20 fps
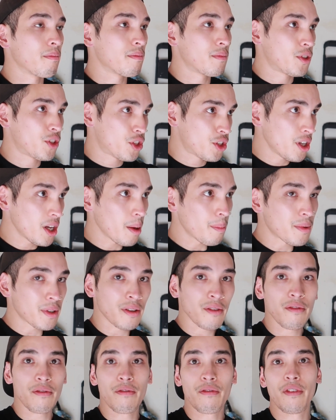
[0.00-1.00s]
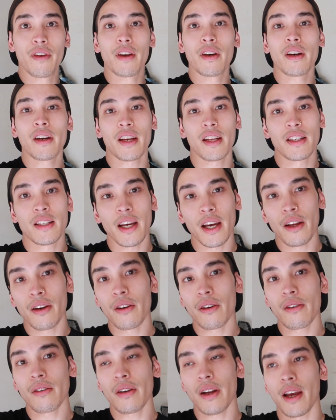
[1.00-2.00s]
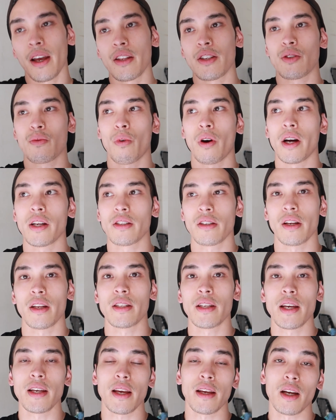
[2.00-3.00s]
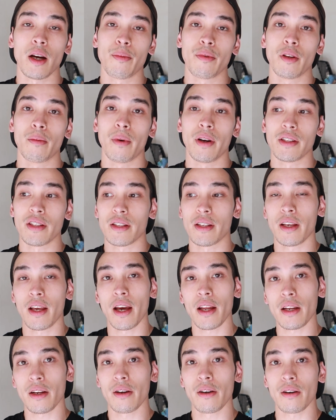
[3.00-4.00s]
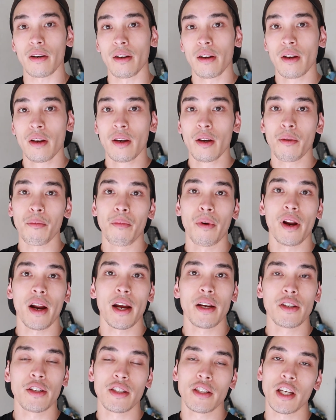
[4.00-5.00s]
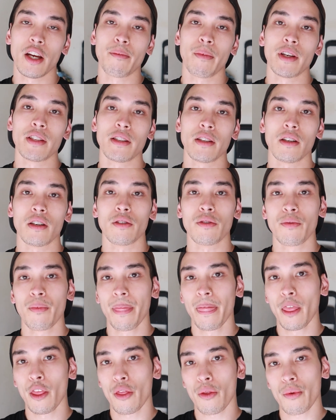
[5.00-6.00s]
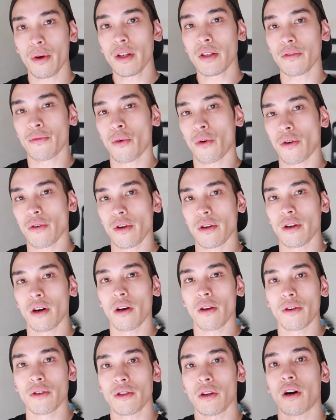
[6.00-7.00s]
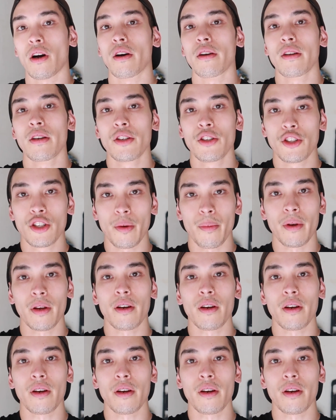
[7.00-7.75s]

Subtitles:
shipped via container, hence why it's gonna take a couple of months to get here, but I just saved myself $300 to $400 on shipping